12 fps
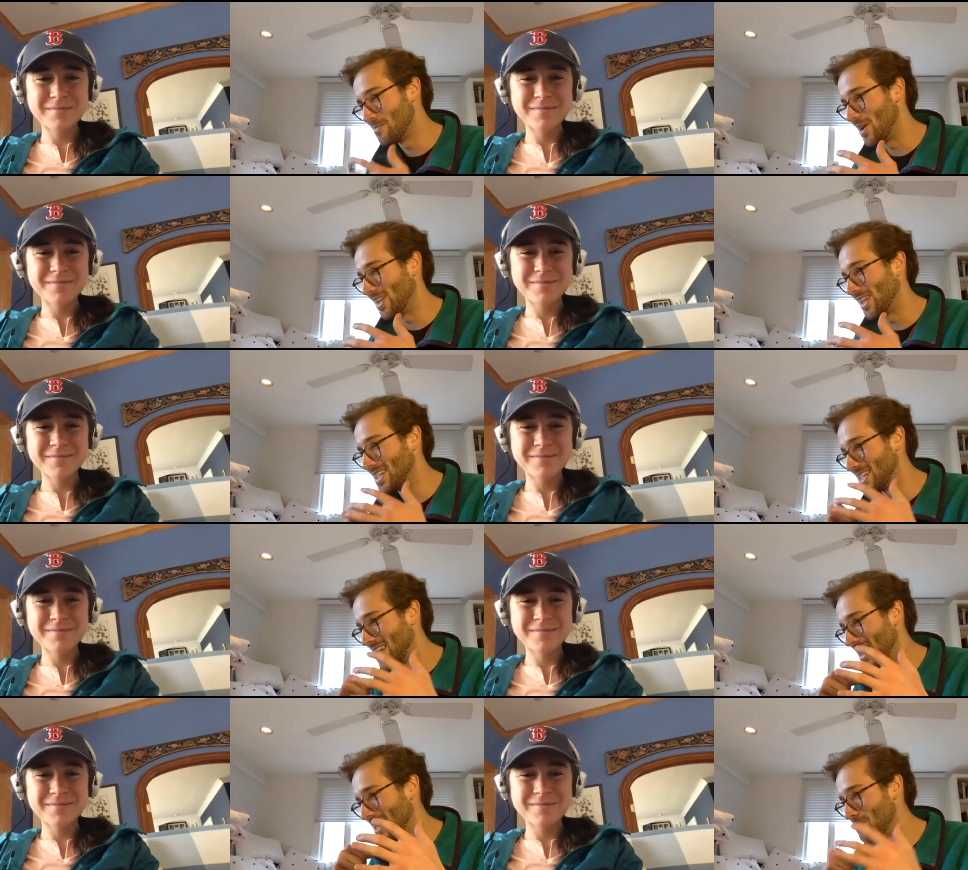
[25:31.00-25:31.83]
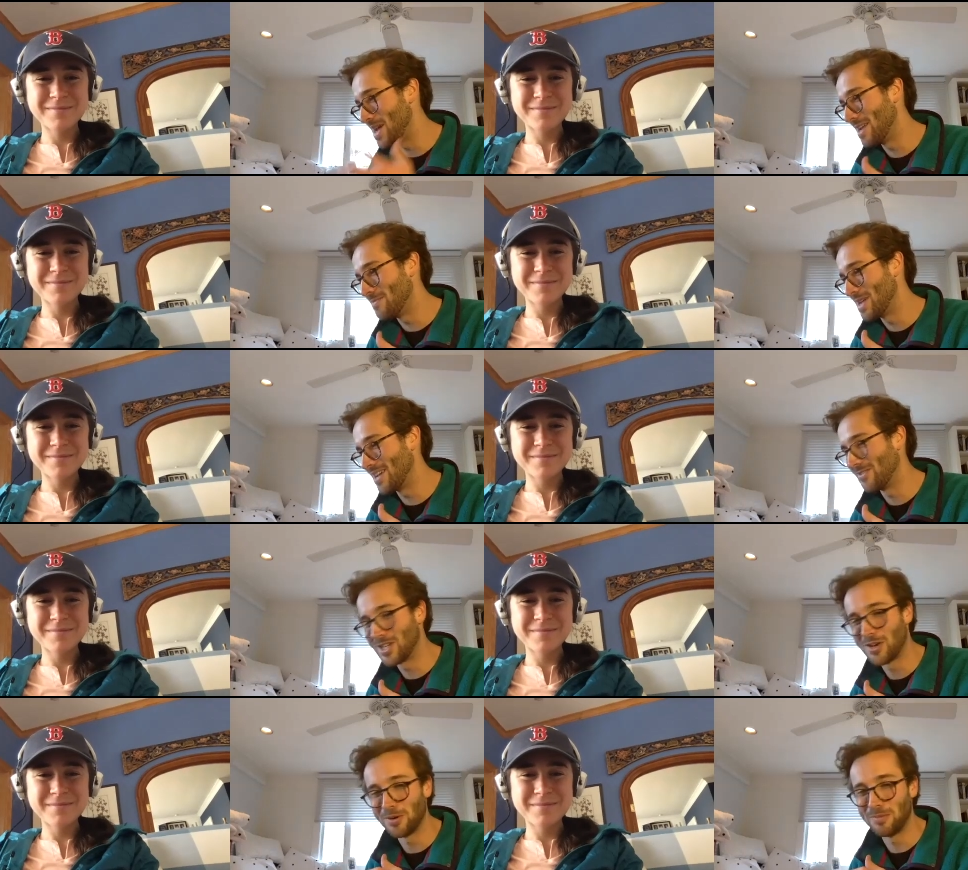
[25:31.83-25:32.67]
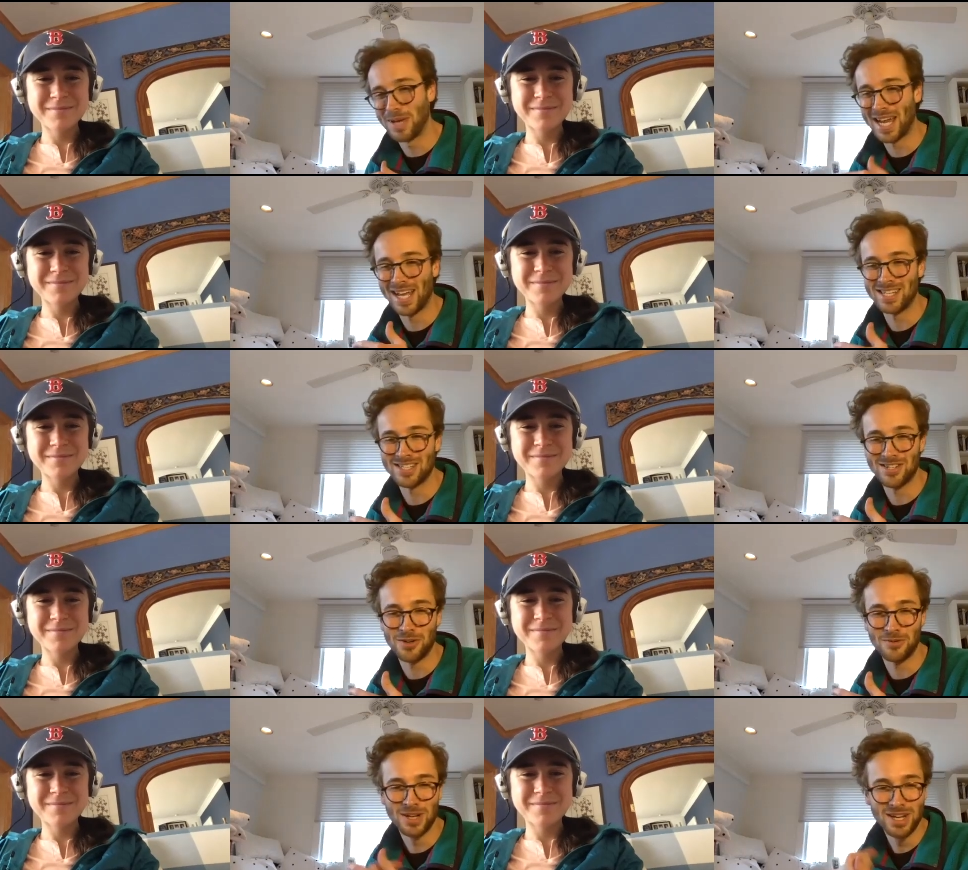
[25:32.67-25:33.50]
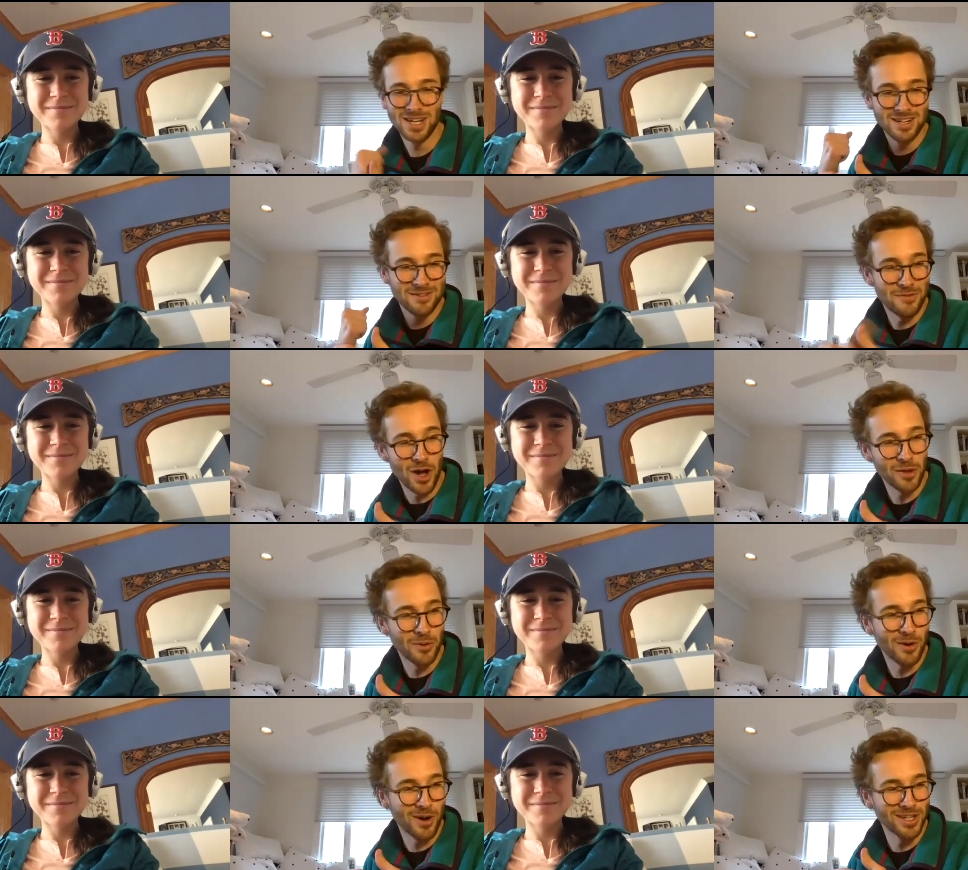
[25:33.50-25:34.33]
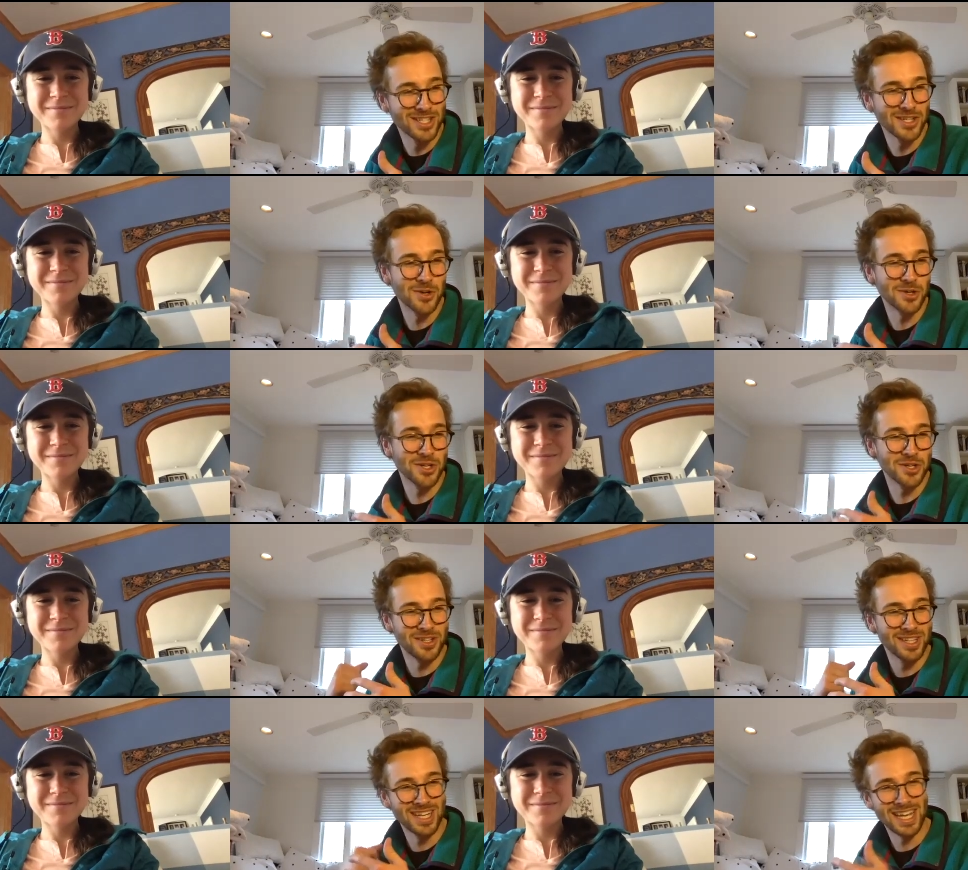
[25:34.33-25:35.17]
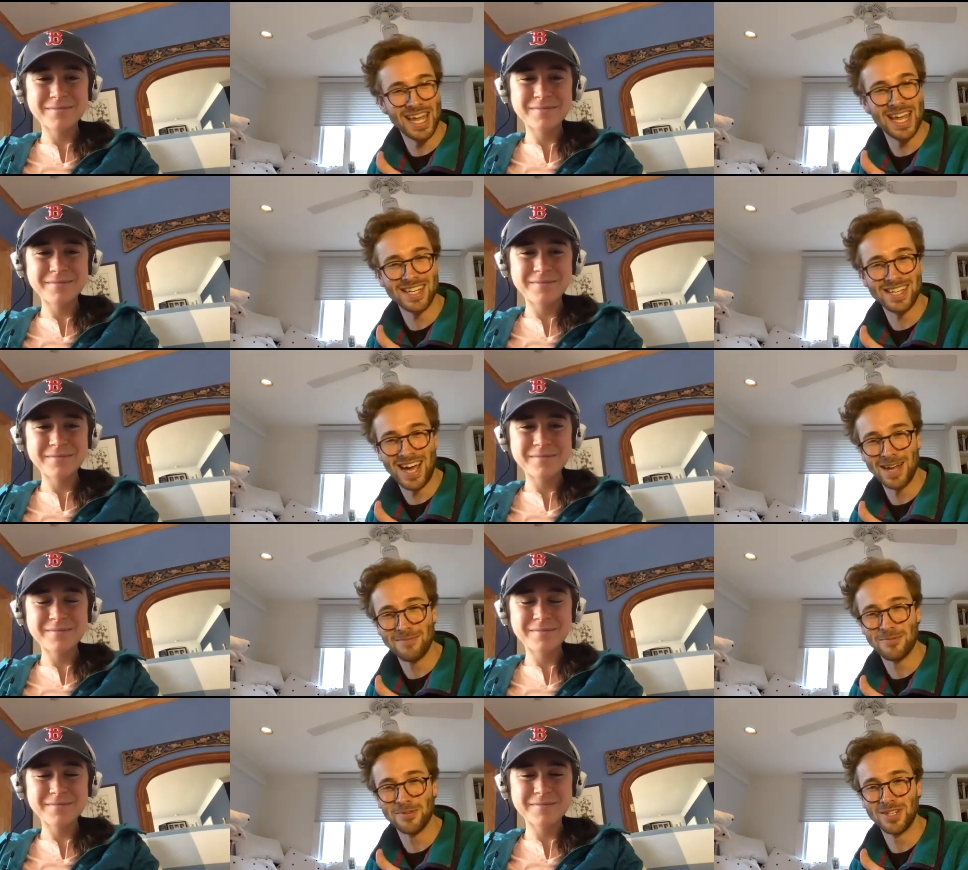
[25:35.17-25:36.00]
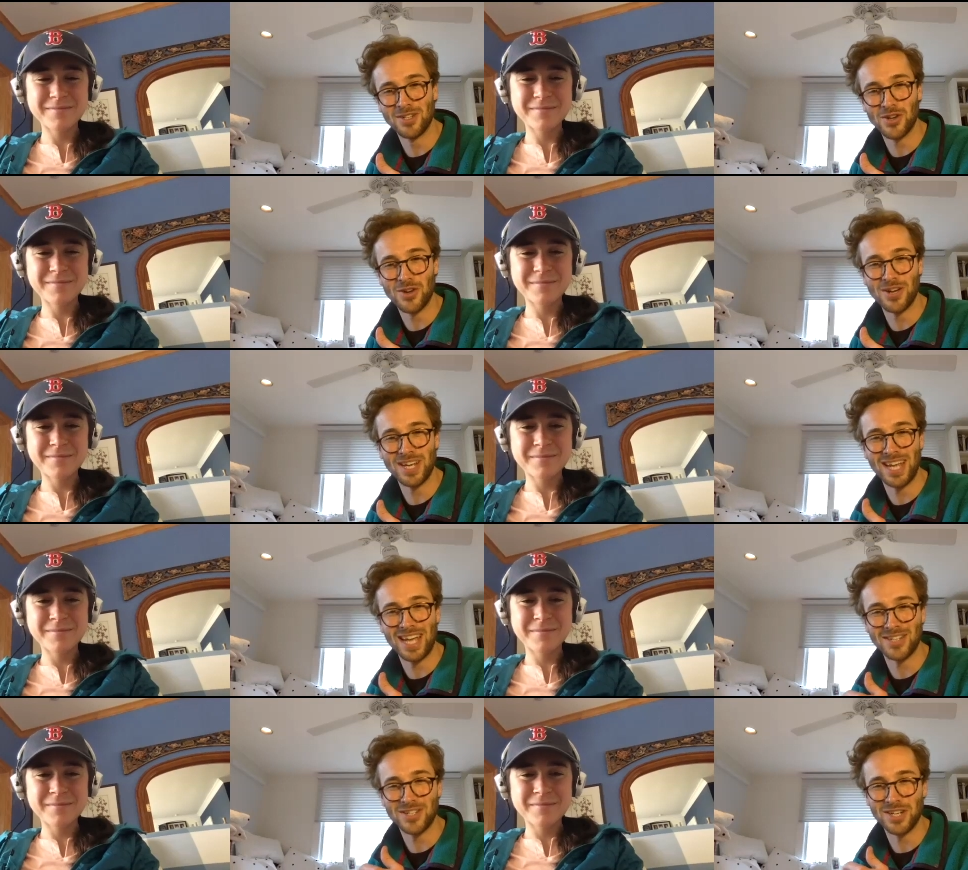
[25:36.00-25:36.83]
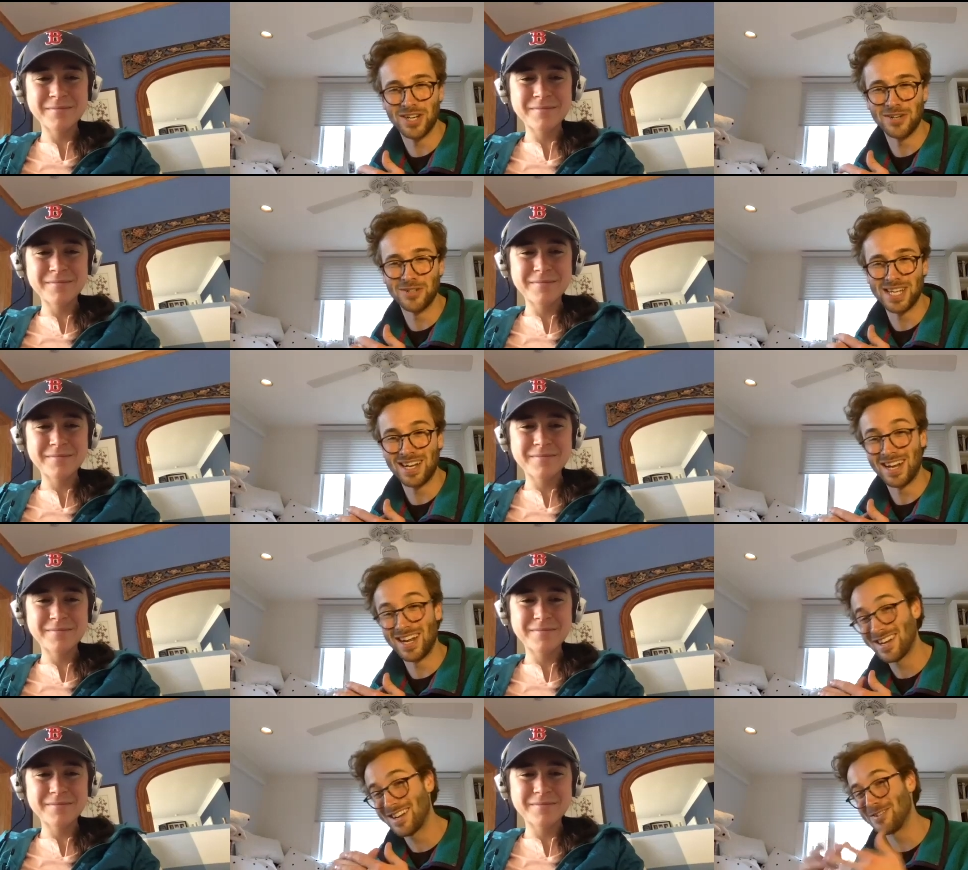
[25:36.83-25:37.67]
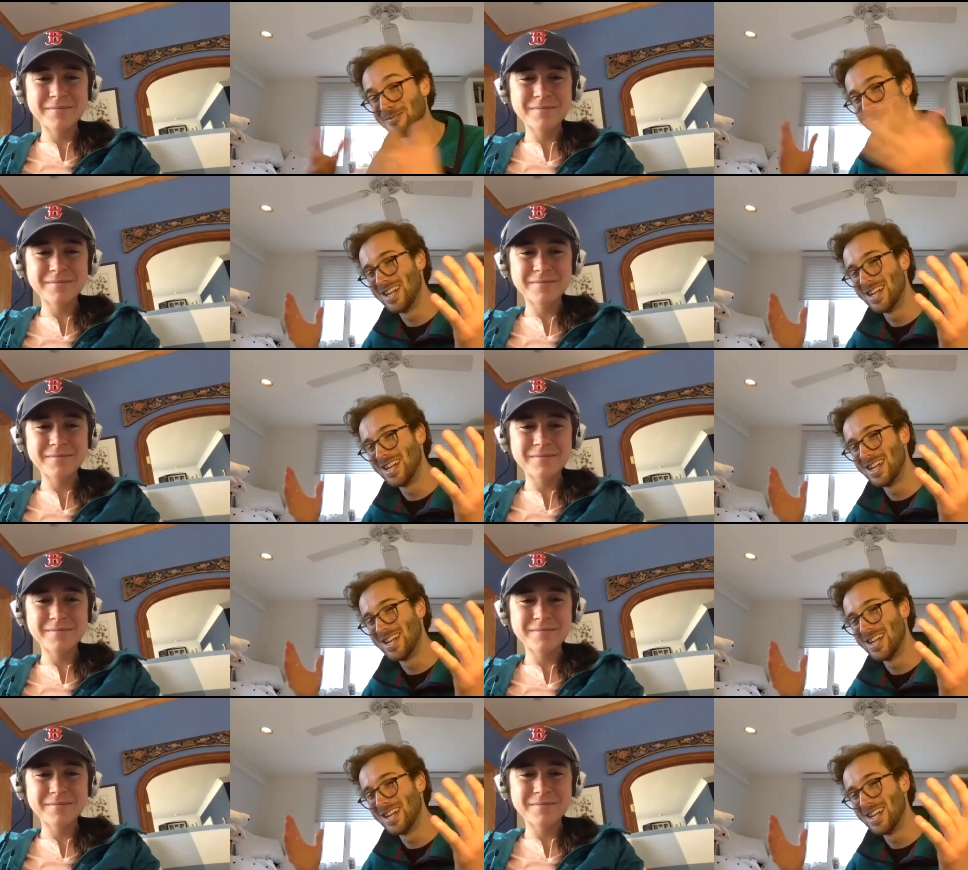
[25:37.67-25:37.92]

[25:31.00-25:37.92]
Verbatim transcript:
Speaker 1: Molly is the epitome of a total badass. So follow her on social, get hyped for the journey as she goes. And I don't know.